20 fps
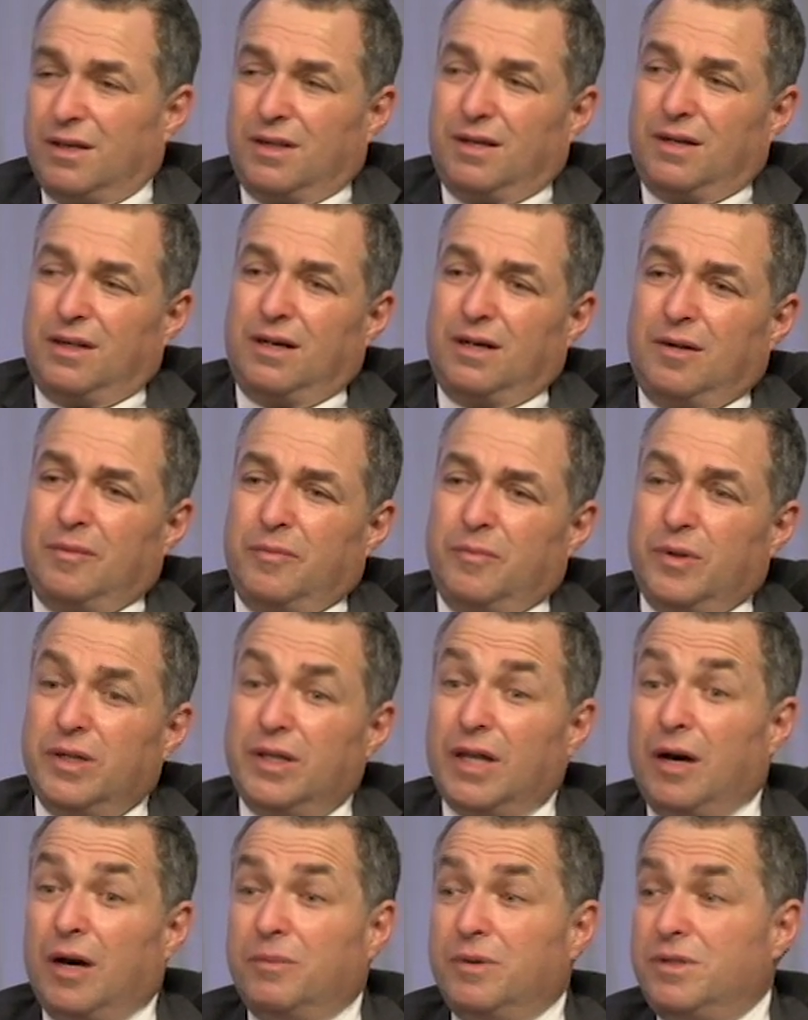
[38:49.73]

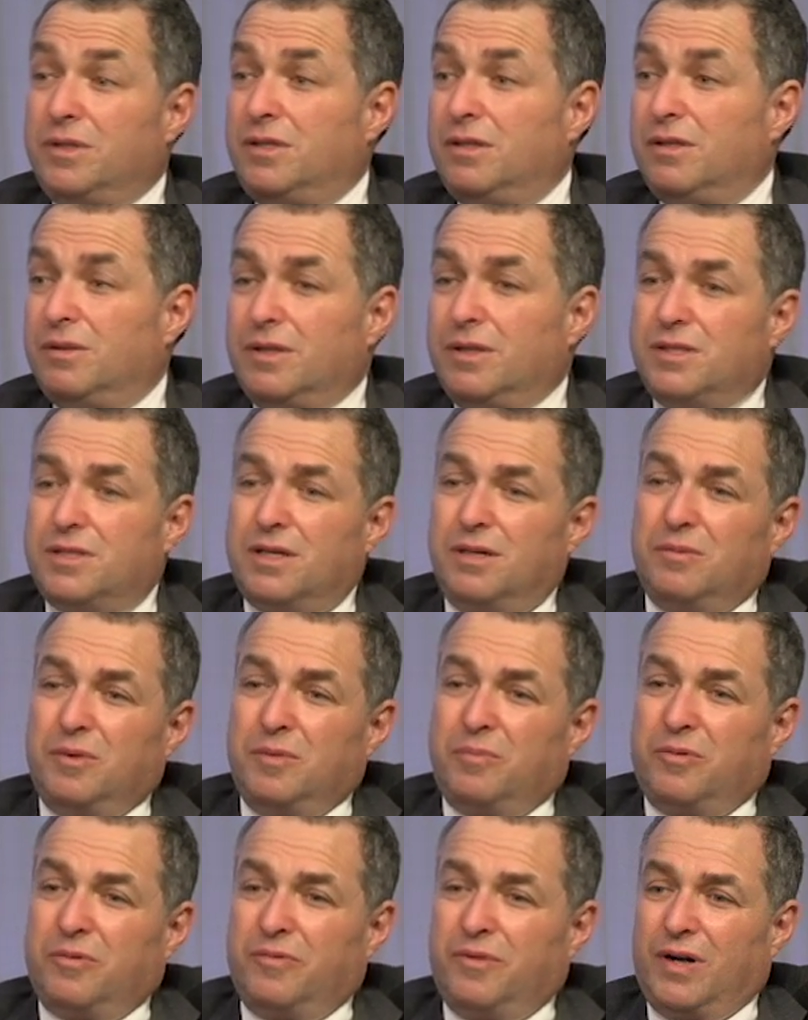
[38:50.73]
What that would do is it
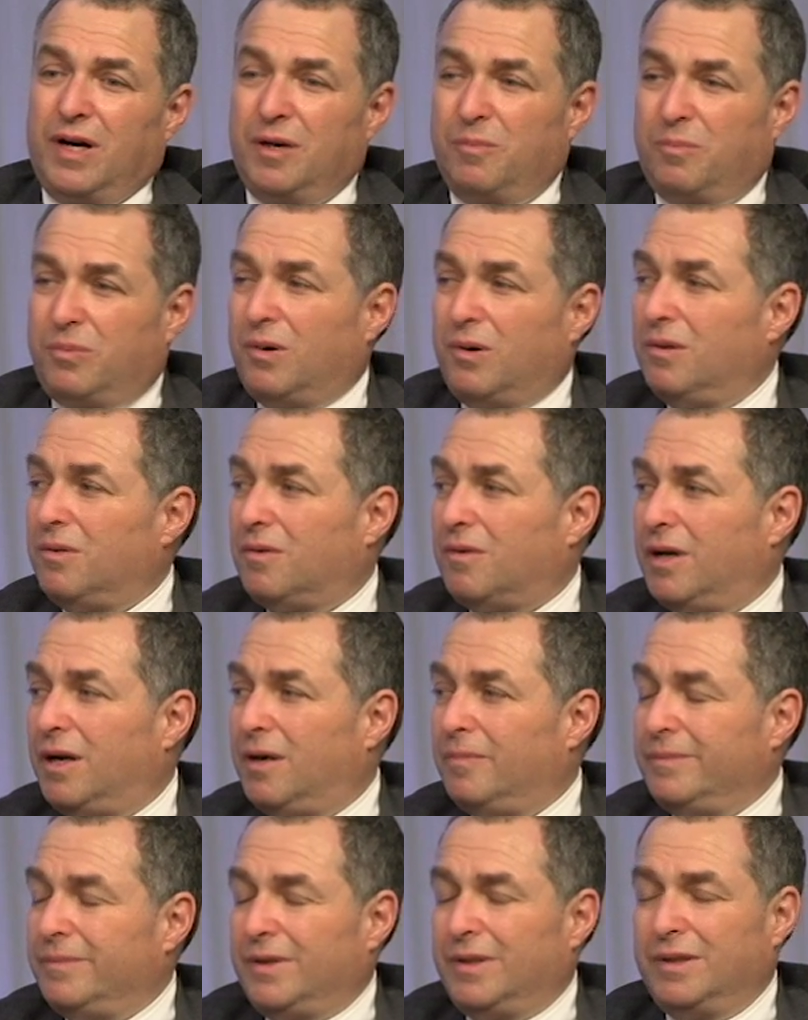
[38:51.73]
would provide a program,